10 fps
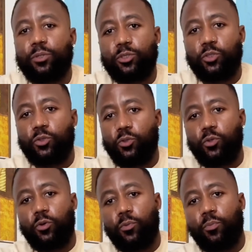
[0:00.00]
to
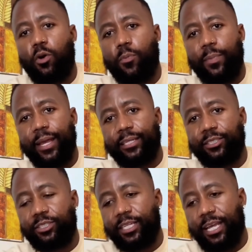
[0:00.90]
more men to say,